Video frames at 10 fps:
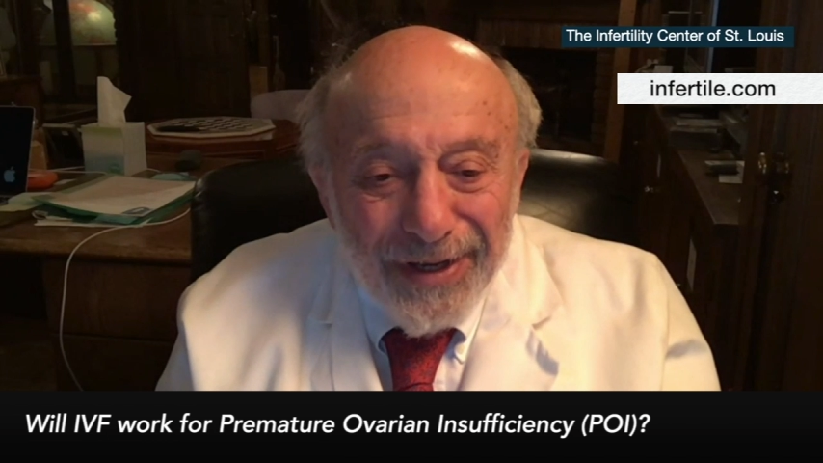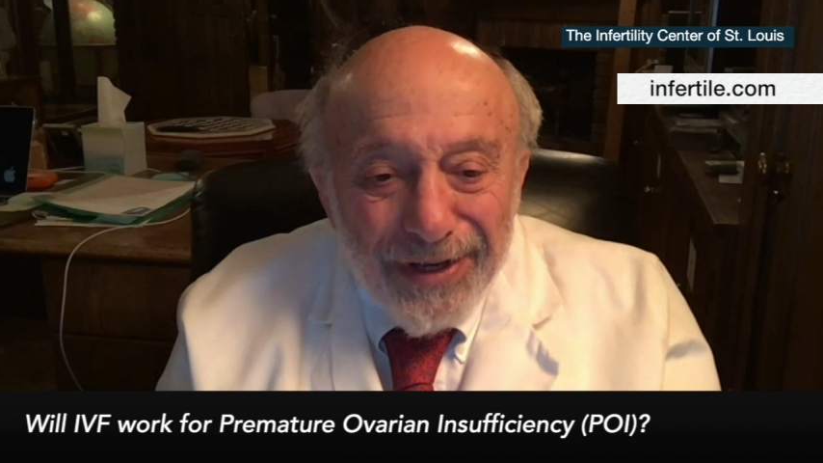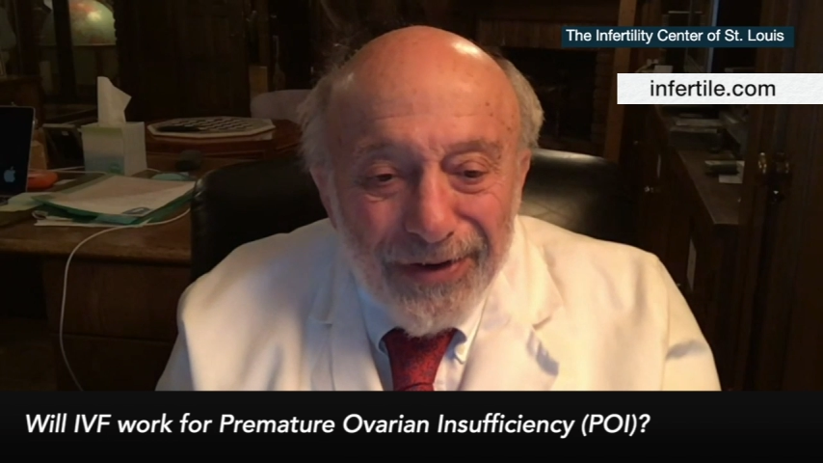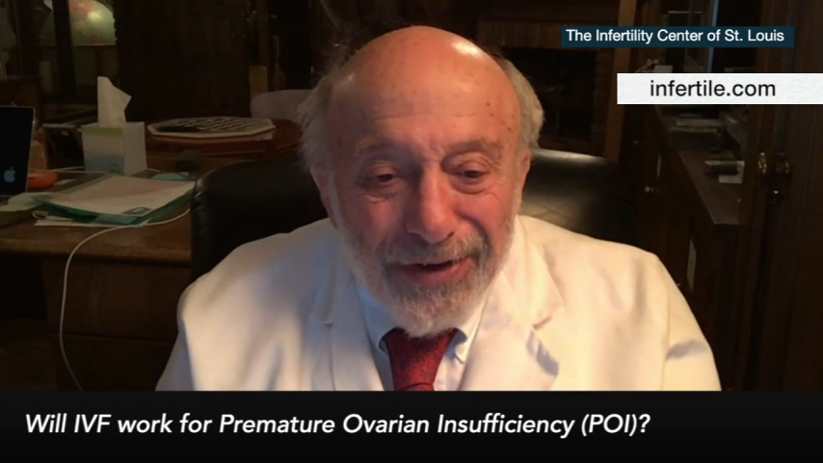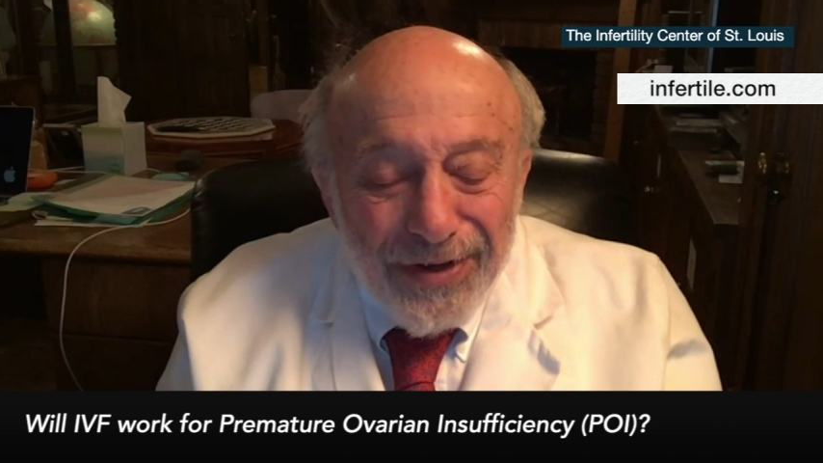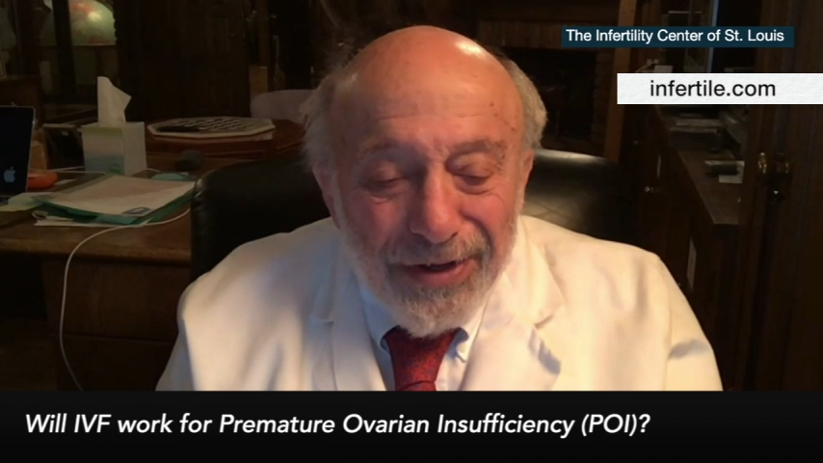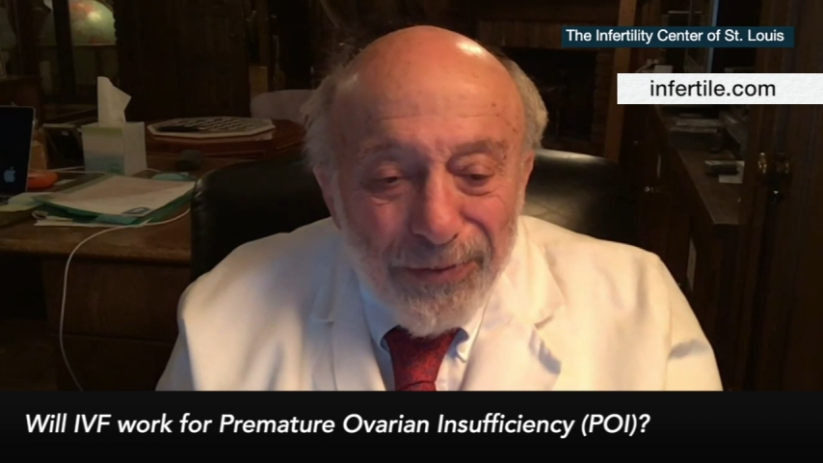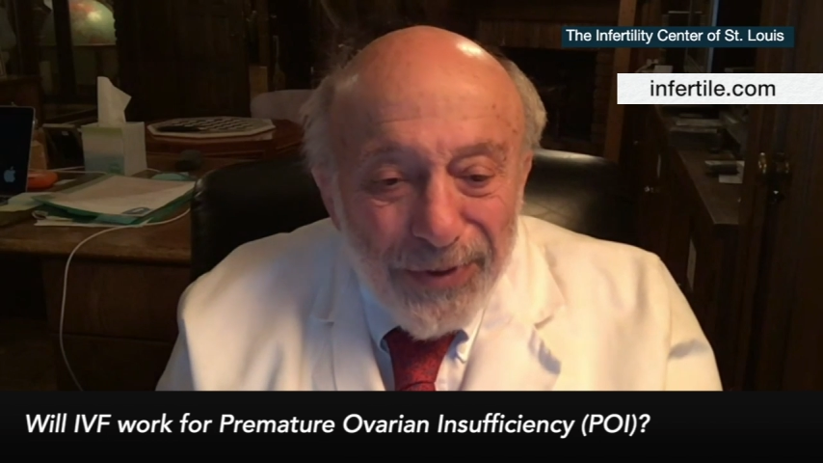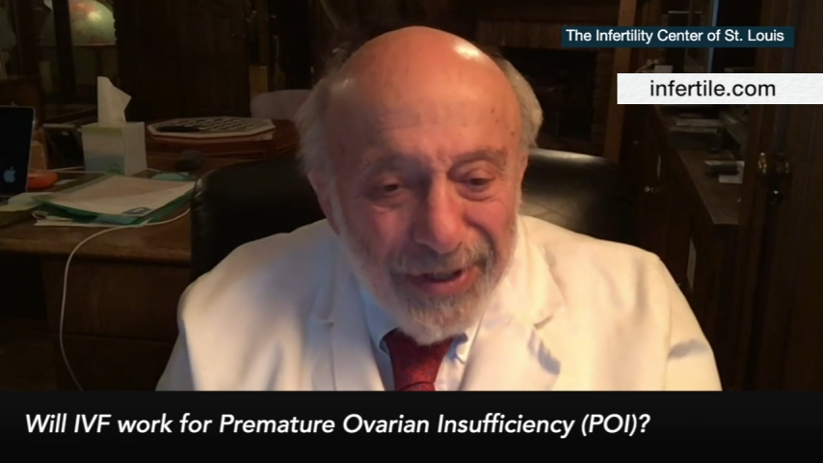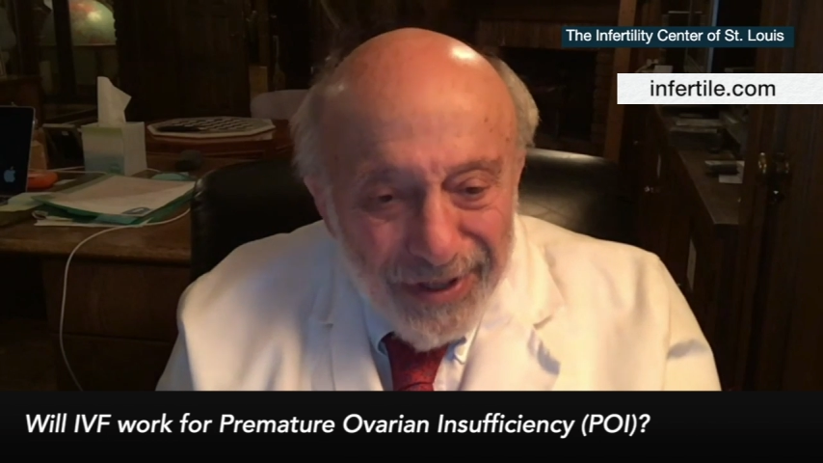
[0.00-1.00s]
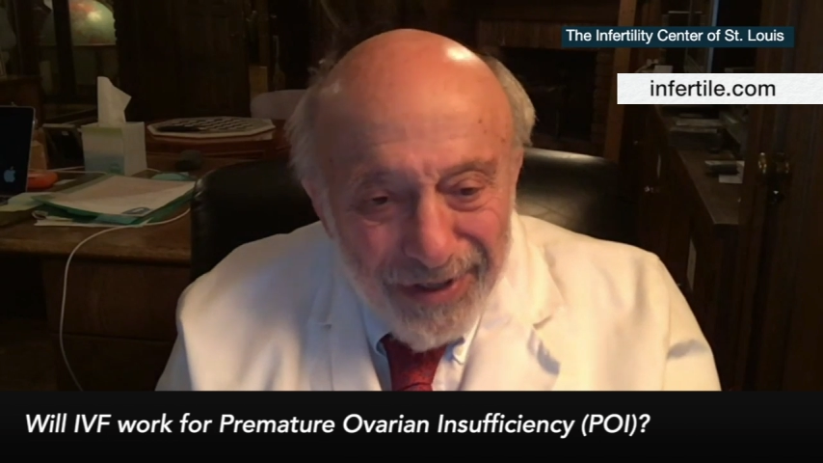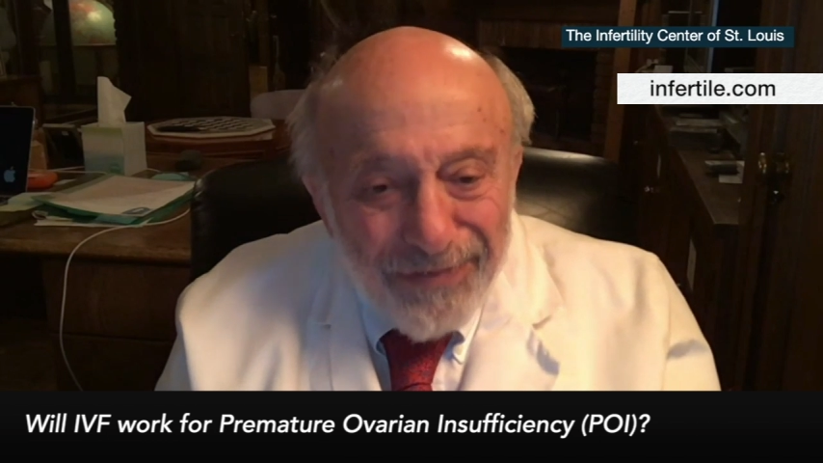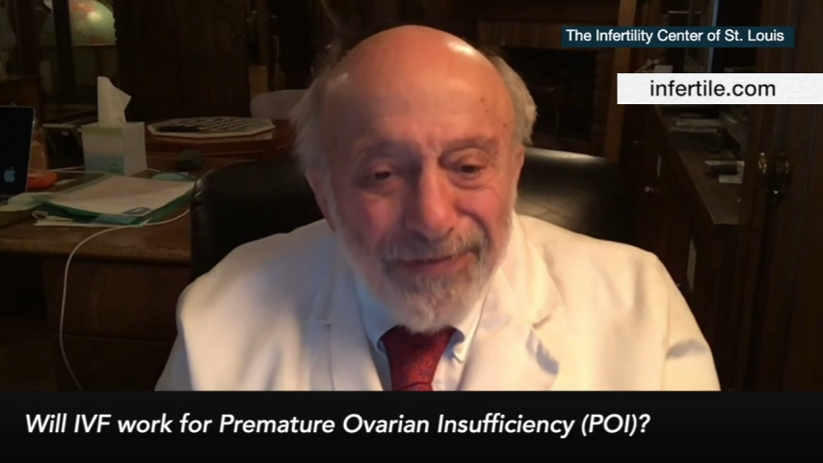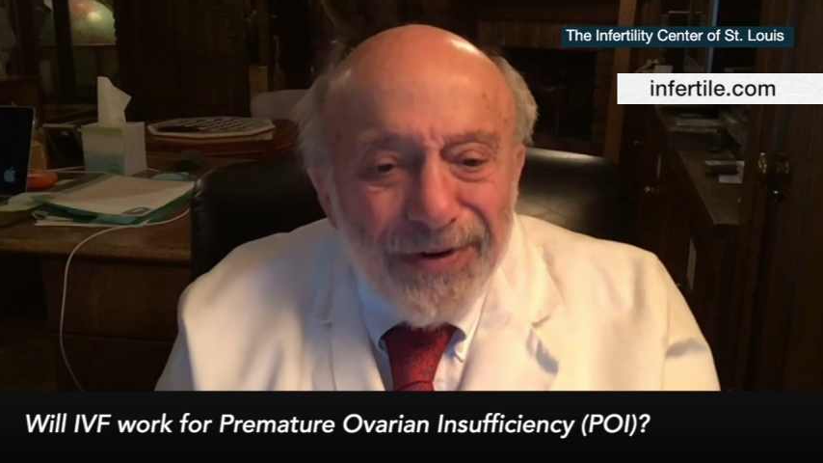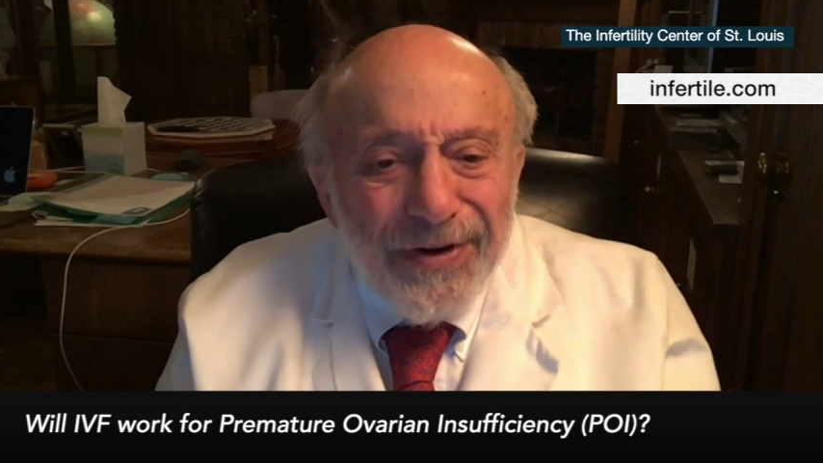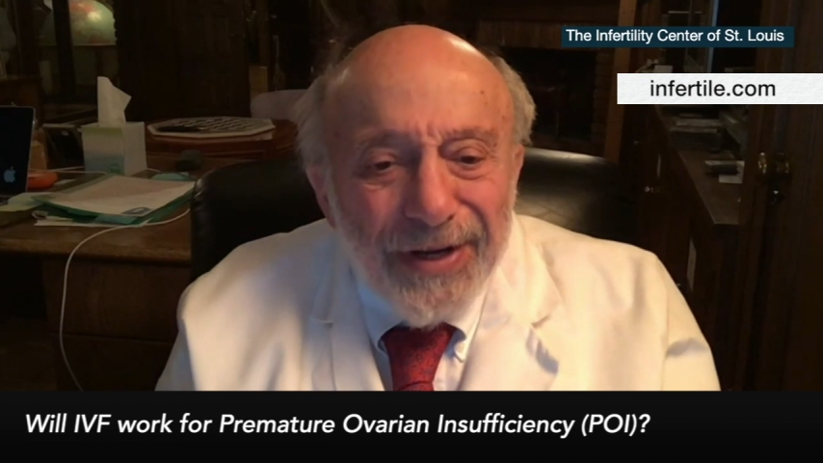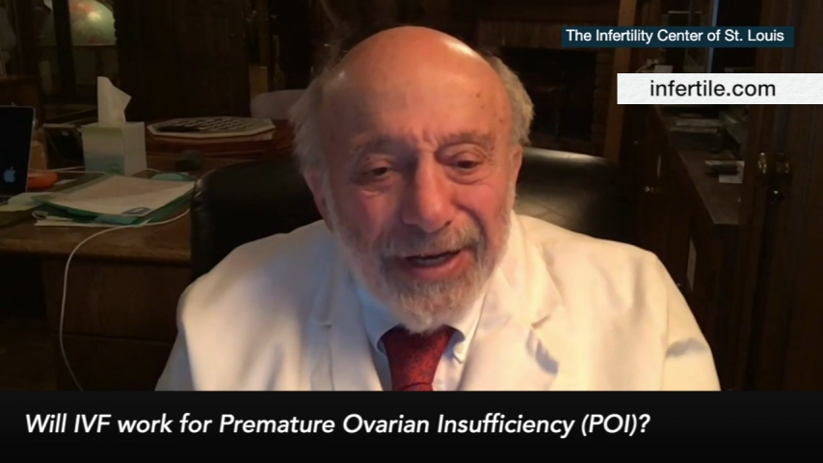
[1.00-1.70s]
And we can have very